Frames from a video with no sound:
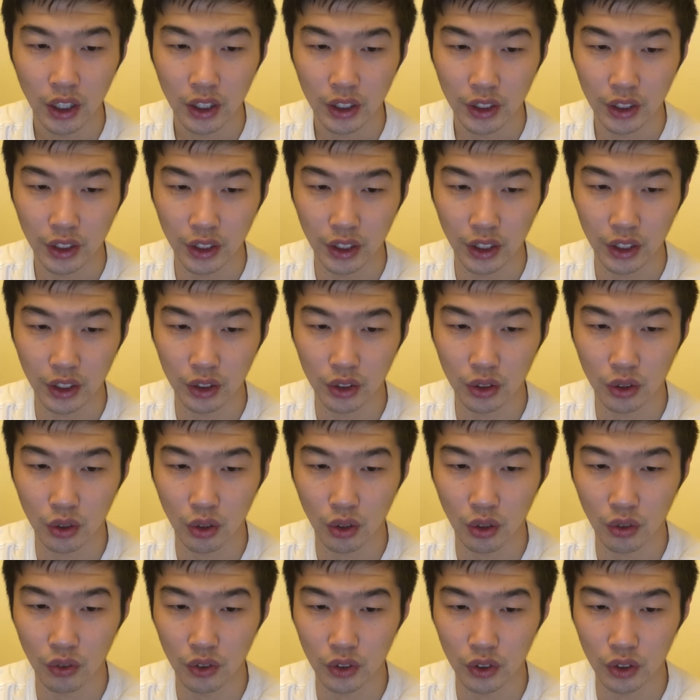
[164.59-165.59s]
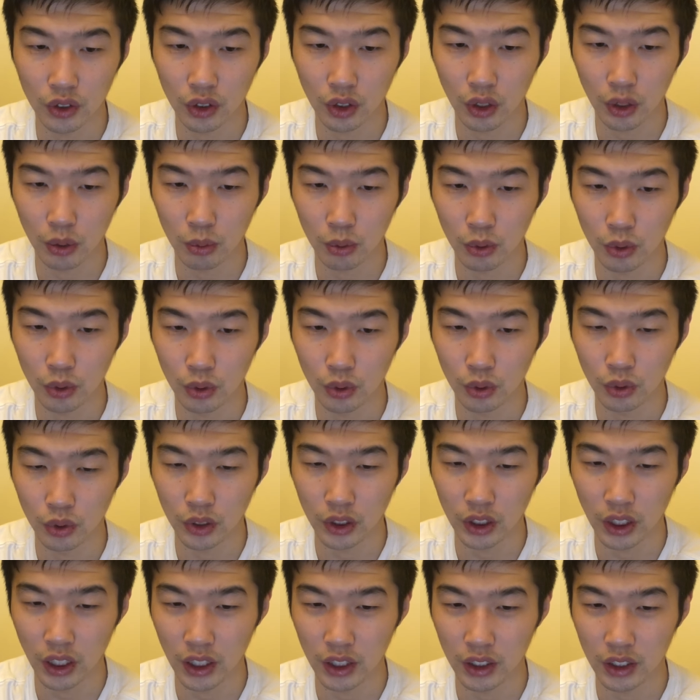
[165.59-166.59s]
The dancer often stops to
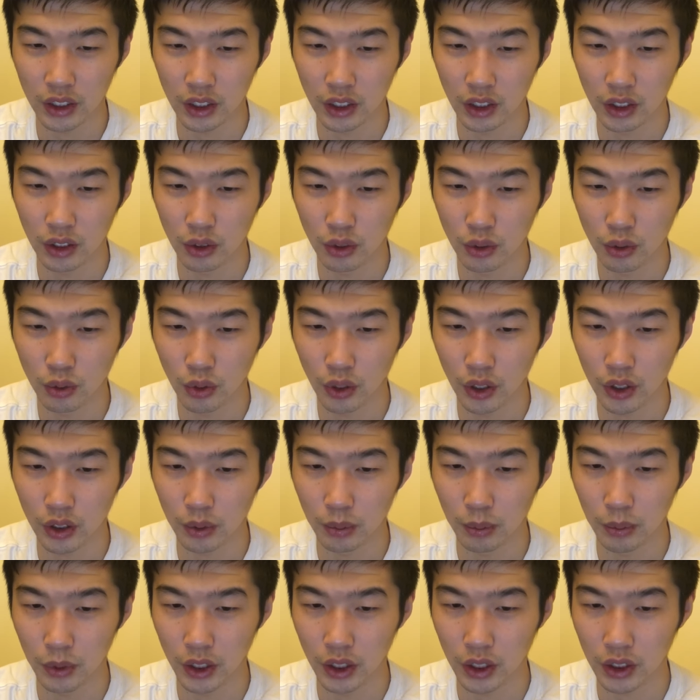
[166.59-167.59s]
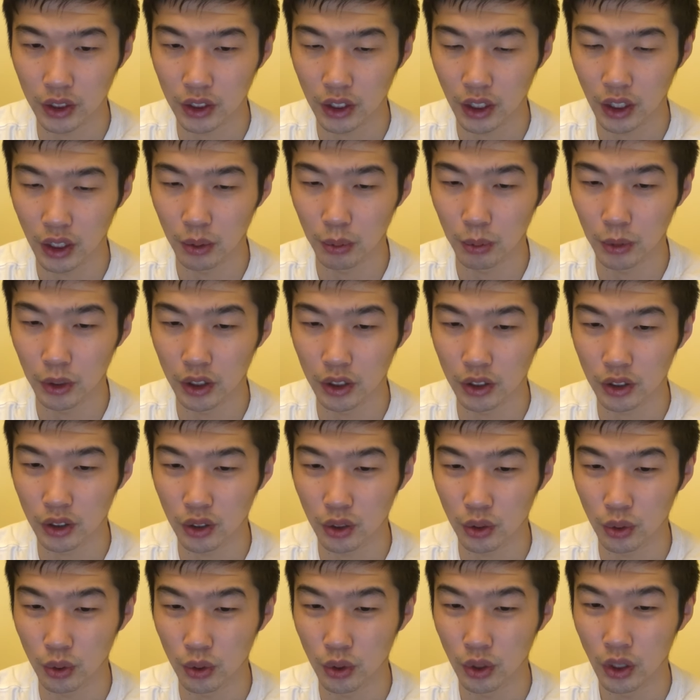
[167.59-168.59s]
recite the rhythmic syllables
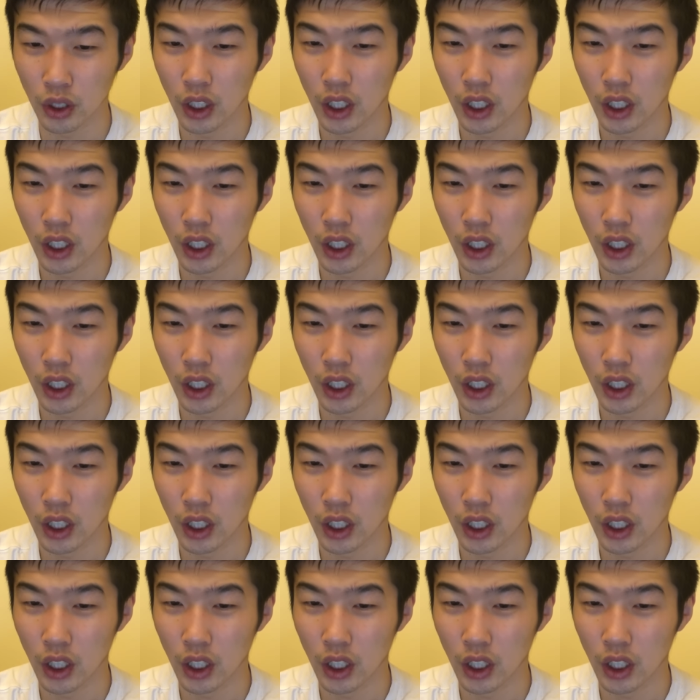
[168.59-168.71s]
to